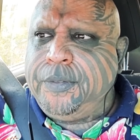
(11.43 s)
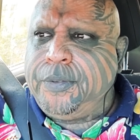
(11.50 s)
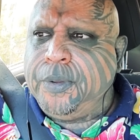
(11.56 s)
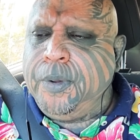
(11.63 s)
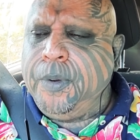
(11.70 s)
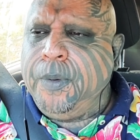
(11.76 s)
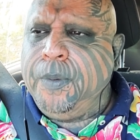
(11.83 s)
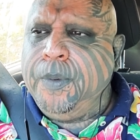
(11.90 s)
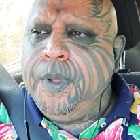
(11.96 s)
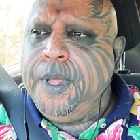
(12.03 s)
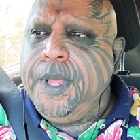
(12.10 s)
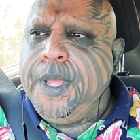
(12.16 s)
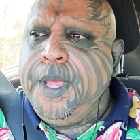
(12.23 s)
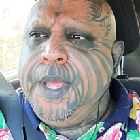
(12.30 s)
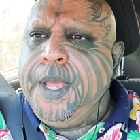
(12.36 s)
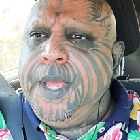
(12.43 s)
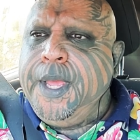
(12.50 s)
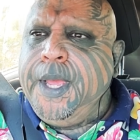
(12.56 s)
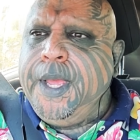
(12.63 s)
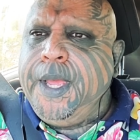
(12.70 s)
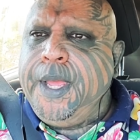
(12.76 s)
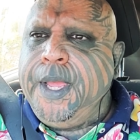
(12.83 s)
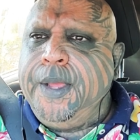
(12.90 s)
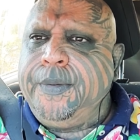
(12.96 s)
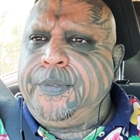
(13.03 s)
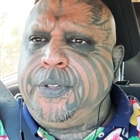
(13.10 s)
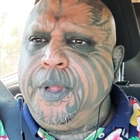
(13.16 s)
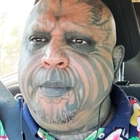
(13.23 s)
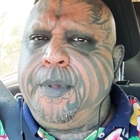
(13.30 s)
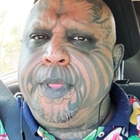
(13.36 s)
So, if
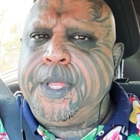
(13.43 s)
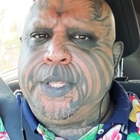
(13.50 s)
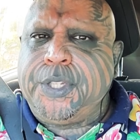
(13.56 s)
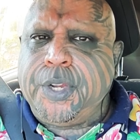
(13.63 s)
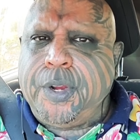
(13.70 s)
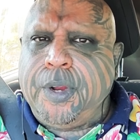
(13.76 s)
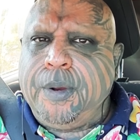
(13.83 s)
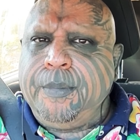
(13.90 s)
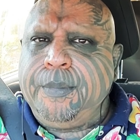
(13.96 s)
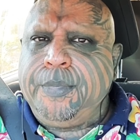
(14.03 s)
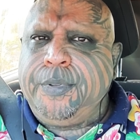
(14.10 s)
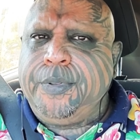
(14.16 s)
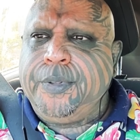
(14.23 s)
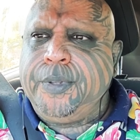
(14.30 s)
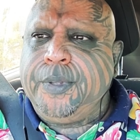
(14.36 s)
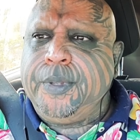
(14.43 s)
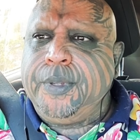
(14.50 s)
some of the terms